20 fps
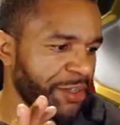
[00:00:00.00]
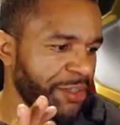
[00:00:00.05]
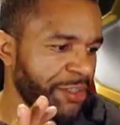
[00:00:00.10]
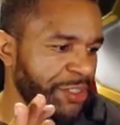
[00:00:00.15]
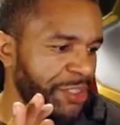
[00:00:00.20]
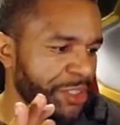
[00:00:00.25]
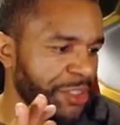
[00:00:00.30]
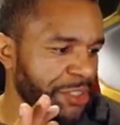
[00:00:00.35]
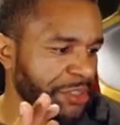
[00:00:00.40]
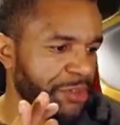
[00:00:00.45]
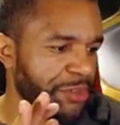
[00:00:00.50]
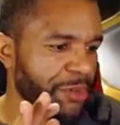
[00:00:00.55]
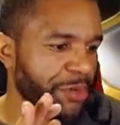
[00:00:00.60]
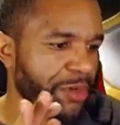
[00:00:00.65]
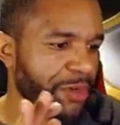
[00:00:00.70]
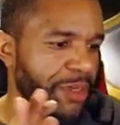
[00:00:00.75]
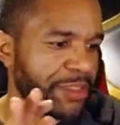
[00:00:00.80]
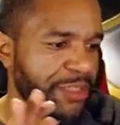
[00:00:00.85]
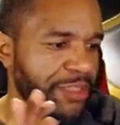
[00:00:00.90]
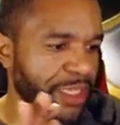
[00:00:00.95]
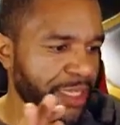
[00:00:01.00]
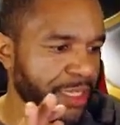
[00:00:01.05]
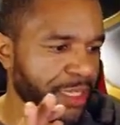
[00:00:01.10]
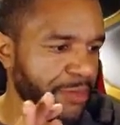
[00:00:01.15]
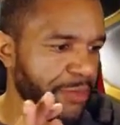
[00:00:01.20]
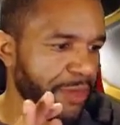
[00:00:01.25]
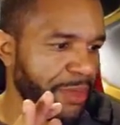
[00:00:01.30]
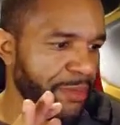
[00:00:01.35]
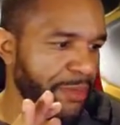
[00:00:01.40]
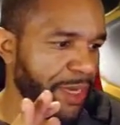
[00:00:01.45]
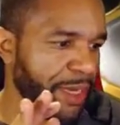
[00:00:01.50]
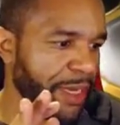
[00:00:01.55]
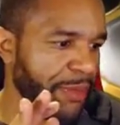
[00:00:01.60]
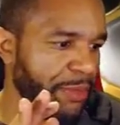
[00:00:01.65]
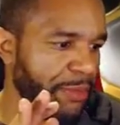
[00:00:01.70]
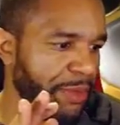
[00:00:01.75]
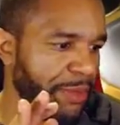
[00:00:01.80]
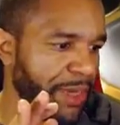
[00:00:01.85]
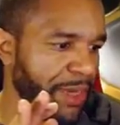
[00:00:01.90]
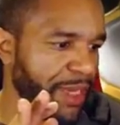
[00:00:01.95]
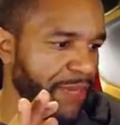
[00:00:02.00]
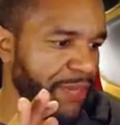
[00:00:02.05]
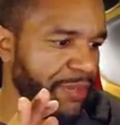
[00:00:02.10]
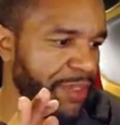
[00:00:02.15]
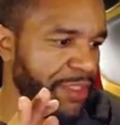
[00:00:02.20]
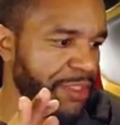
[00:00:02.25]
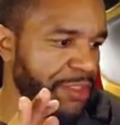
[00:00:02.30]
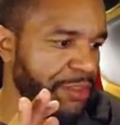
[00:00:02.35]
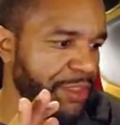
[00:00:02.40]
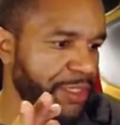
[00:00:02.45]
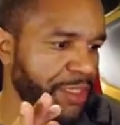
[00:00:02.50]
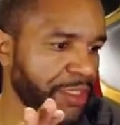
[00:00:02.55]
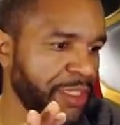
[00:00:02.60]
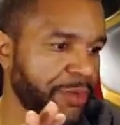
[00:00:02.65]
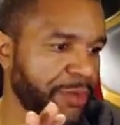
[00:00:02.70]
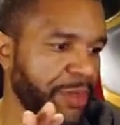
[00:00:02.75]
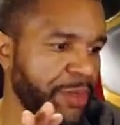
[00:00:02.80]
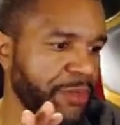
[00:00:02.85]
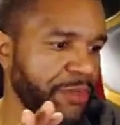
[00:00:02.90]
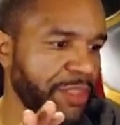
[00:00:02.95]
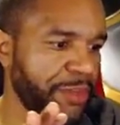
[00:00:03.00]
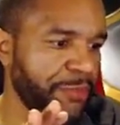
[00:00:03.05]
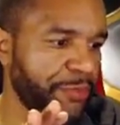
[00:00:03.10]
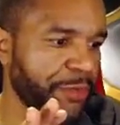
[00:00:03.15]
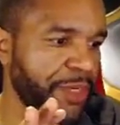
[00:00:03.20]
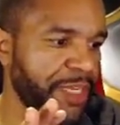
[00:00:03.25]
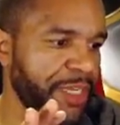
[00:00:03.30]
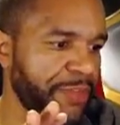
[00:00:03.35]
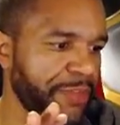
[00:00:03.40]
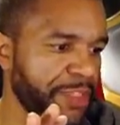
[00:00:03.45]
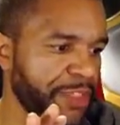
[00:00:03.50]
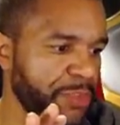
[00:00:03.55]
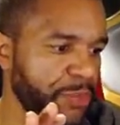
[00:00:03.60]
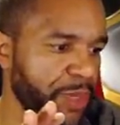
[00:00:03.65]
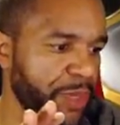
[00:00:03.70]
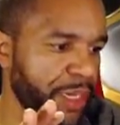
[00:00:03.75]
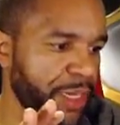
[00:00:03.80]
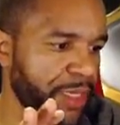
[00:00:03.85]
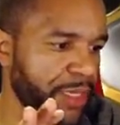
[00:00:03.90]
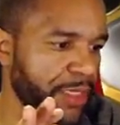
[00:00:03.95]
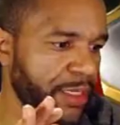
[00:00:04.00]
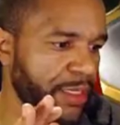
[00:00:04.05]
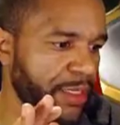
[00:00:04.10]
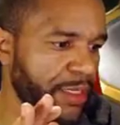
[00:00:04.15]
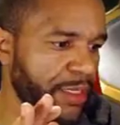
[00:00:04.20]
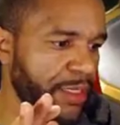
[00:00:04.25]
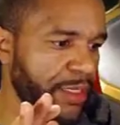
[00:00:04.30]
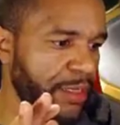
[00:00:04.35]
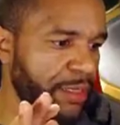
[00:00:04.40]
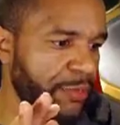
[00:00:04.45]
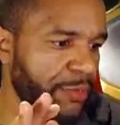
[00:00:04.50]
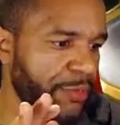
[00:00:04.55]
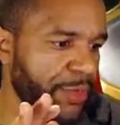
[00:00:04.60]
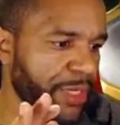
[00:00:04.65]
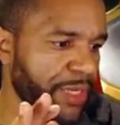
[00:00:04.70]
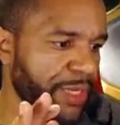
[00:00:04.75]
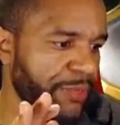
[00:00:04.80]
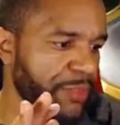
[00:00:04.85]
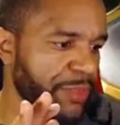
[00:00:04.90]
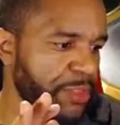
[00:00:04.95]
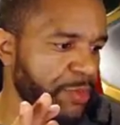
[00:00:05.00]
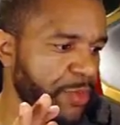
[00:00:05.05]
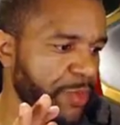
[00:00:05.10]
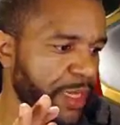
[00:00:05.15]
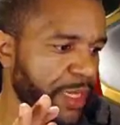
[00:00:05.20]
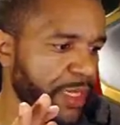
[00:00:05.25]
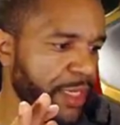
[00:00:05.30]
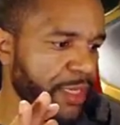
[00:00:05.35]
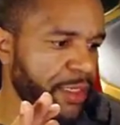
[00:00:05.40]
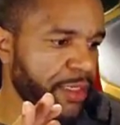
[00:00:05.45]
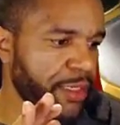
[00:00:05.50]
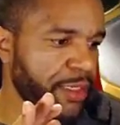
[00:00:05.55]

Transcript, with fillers: shoot, hold on a second. We might have an issue here. There we go. Free defense break. I